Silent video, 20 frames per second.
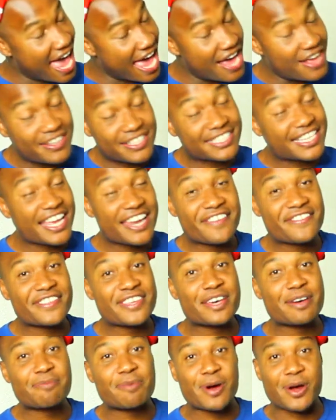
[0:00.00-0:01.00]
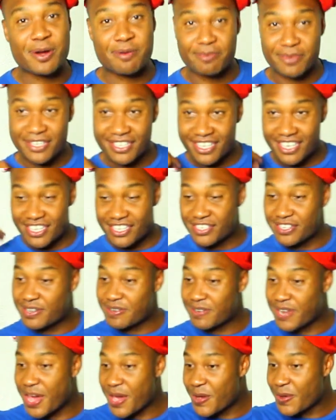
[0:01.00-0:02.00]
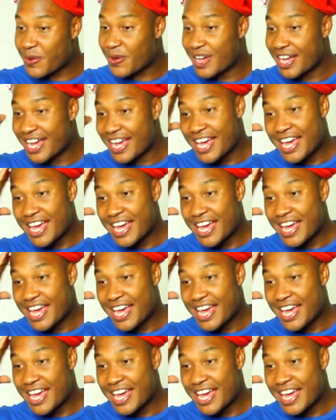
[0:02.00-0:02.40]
outside of the apartment. Because, you know,